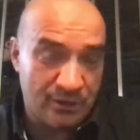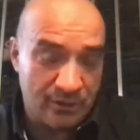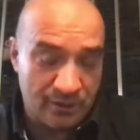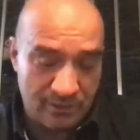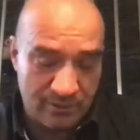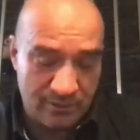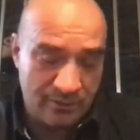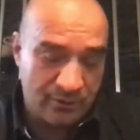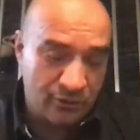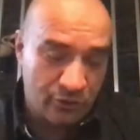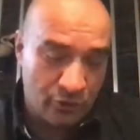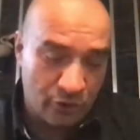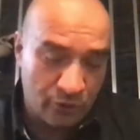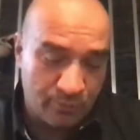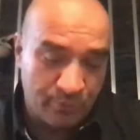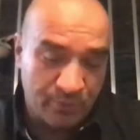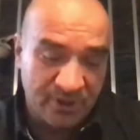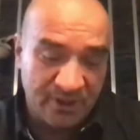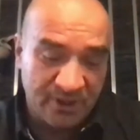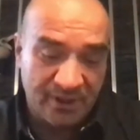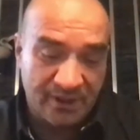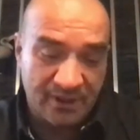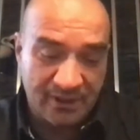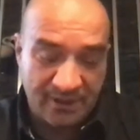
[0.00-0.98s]

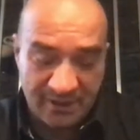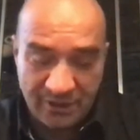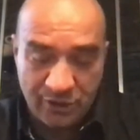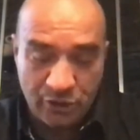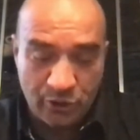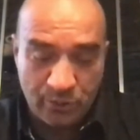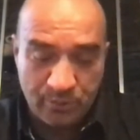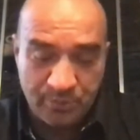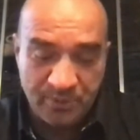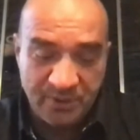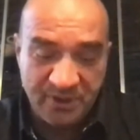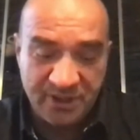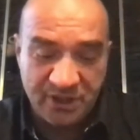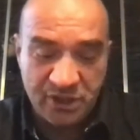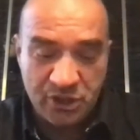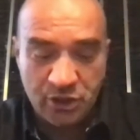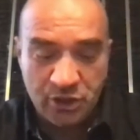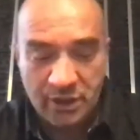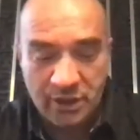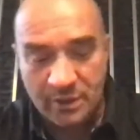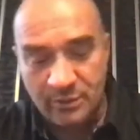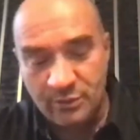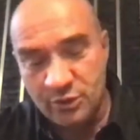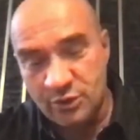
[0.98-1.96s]
in your
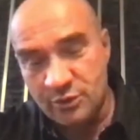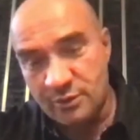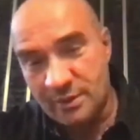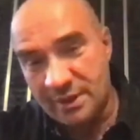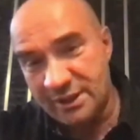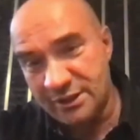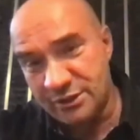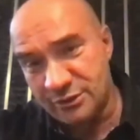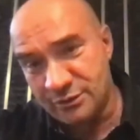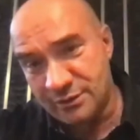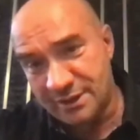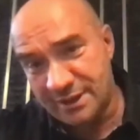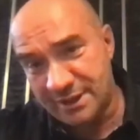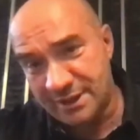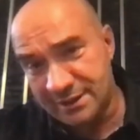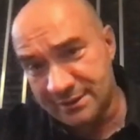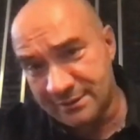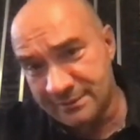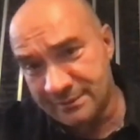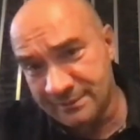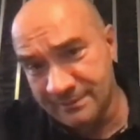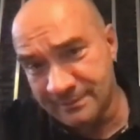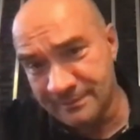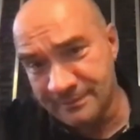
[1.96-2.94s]
position, I would try to
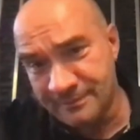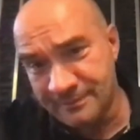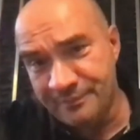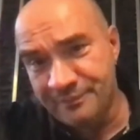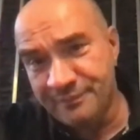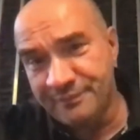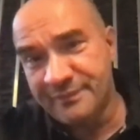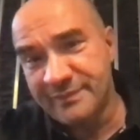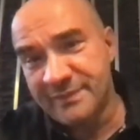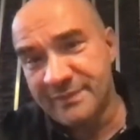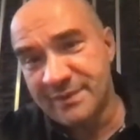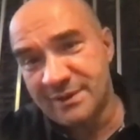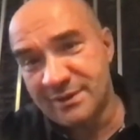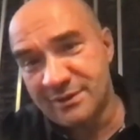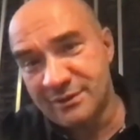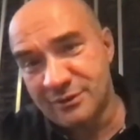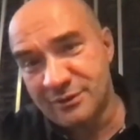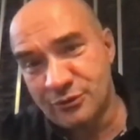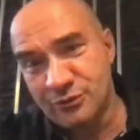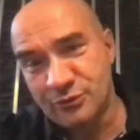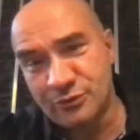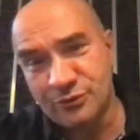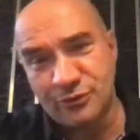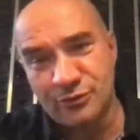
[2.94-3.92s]
get
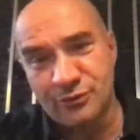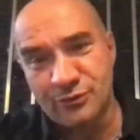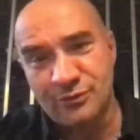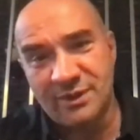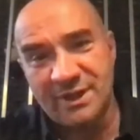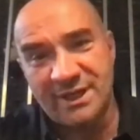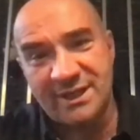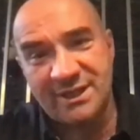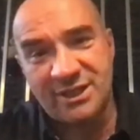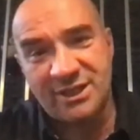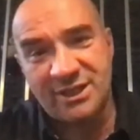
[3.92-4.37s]
to late